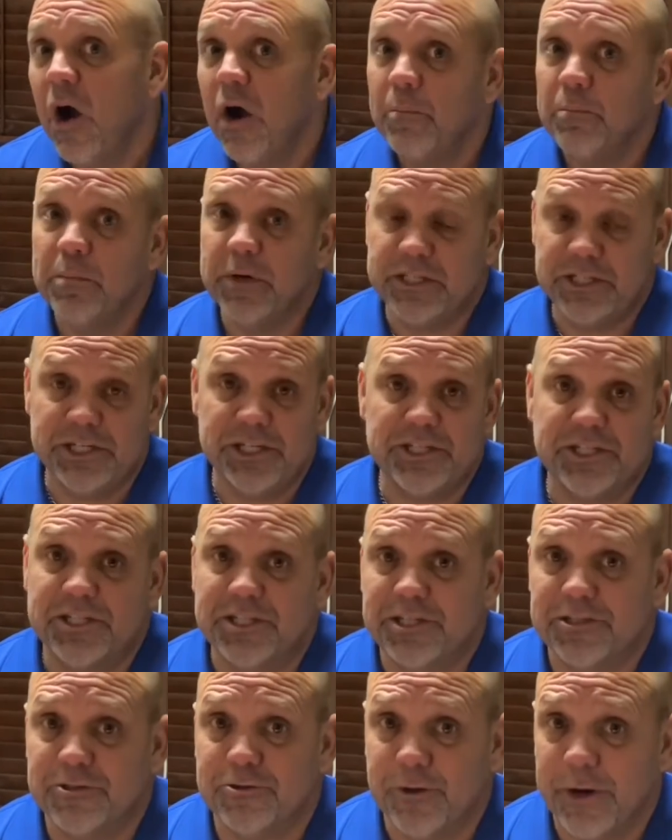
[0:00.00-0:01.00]
but
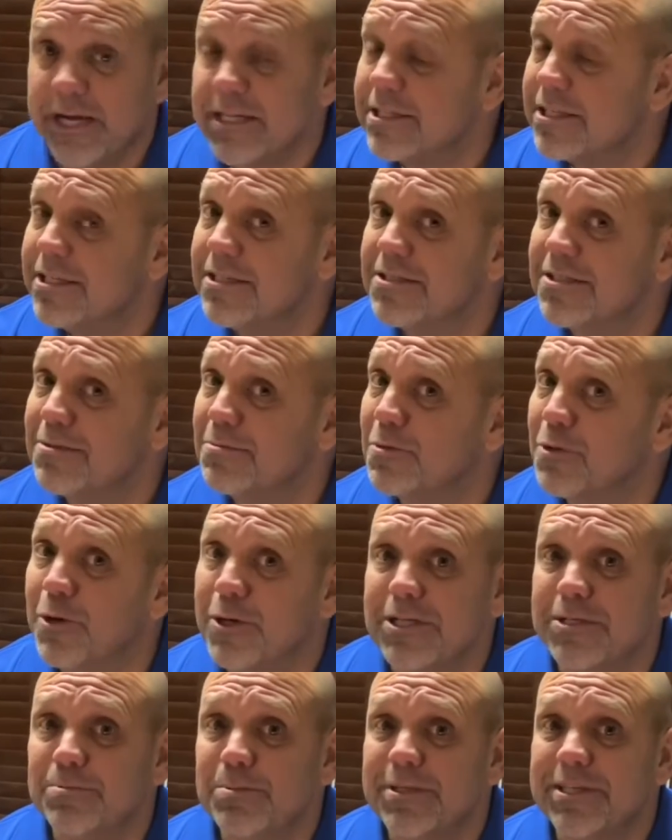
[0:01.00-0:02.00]
just dress in some
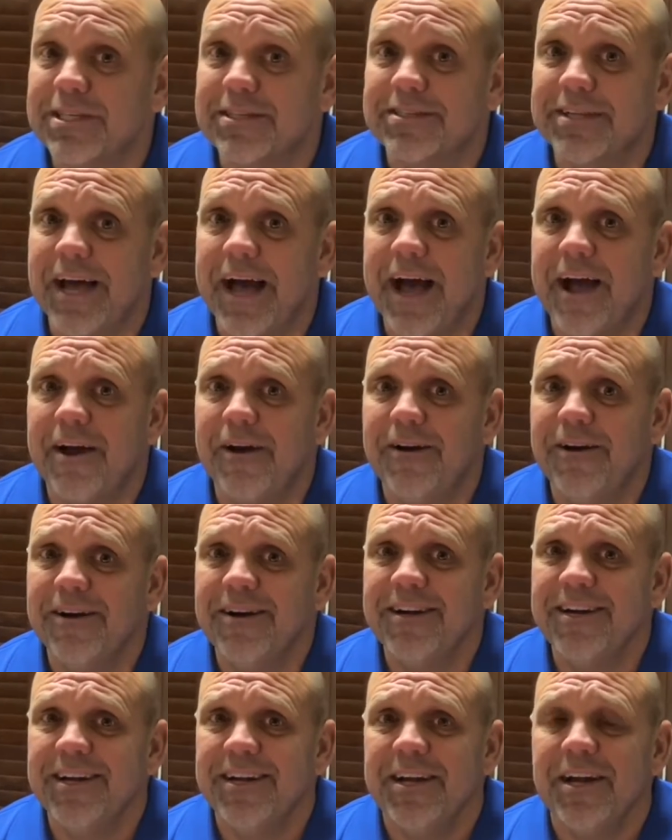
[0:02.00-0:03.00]
Christmas attire
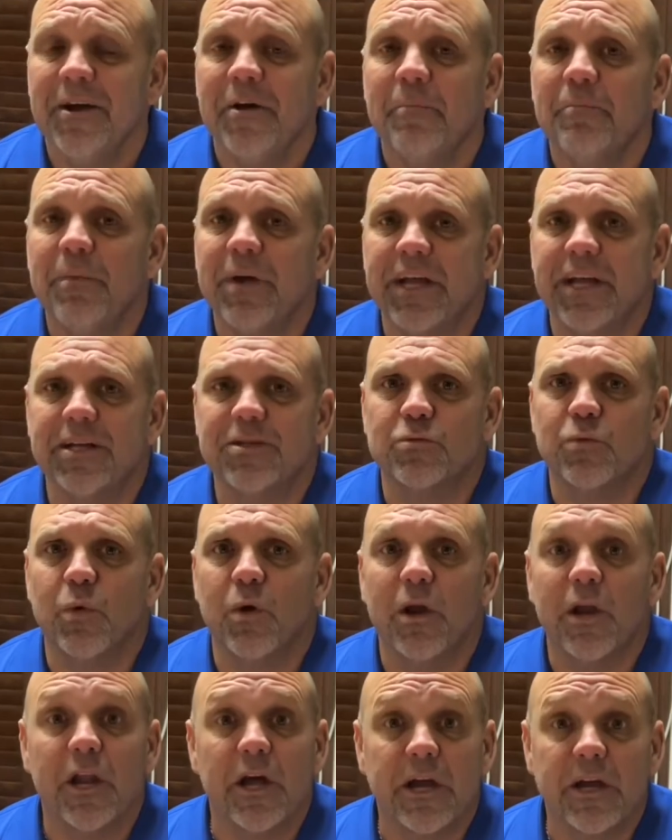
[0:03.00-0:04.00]
because we're
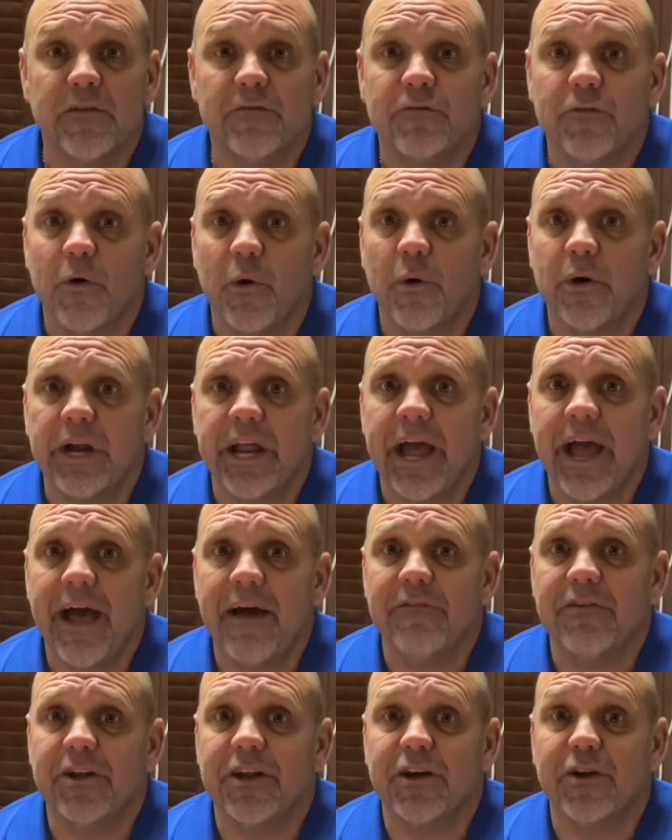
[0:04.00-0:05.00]
looking forward to
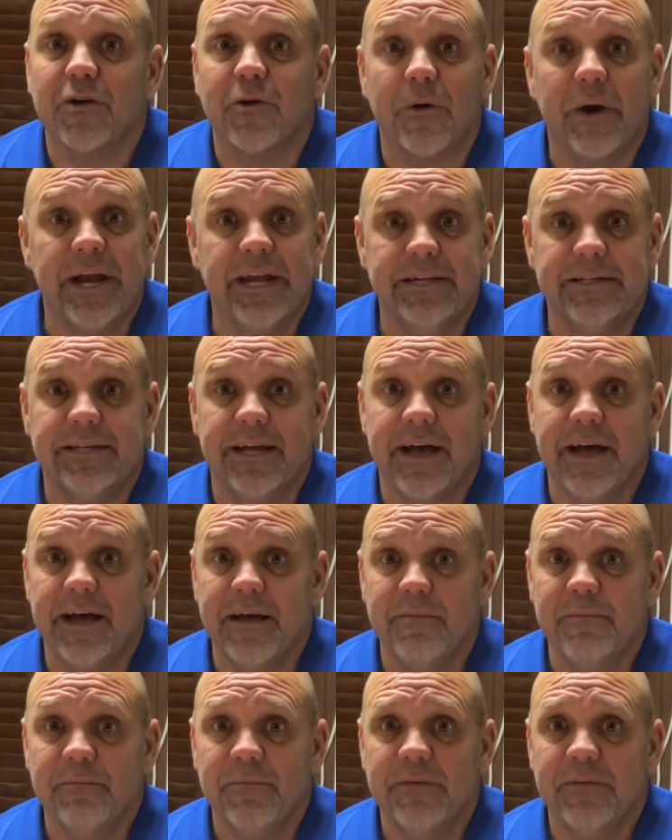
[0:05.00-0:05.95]
having a great time